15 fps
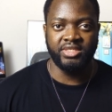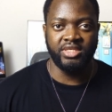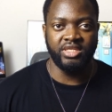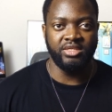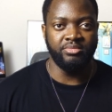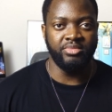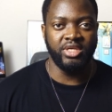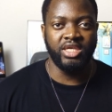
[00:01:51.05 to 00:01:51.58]

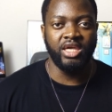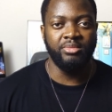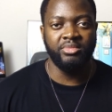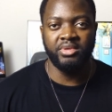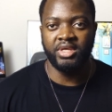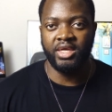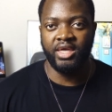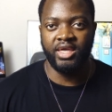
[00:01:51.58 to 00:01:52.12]
it became
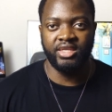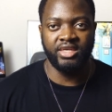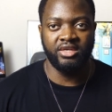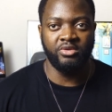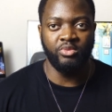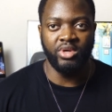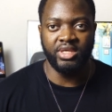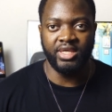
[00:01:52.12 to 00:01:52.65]
a
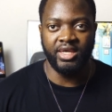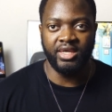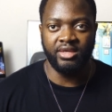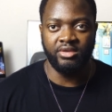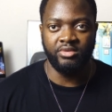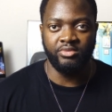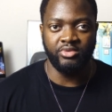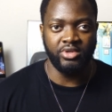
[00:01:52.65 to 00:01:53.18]
headache when
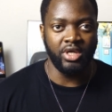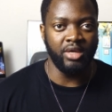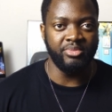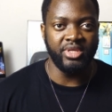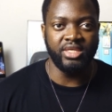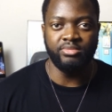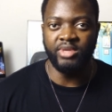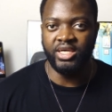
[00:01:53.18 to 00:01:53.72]
I would
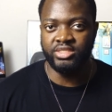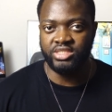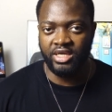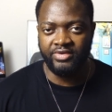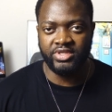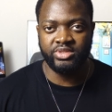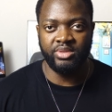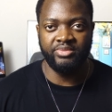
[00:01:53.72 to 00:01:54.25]
update my
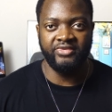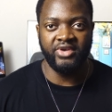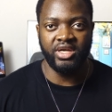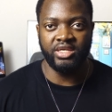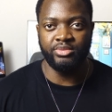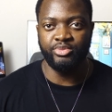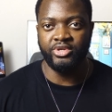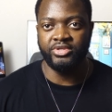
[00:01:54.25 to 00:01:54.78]
JavaScript
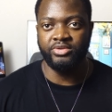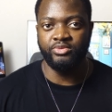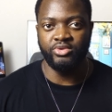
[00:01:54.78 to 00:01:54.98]
file but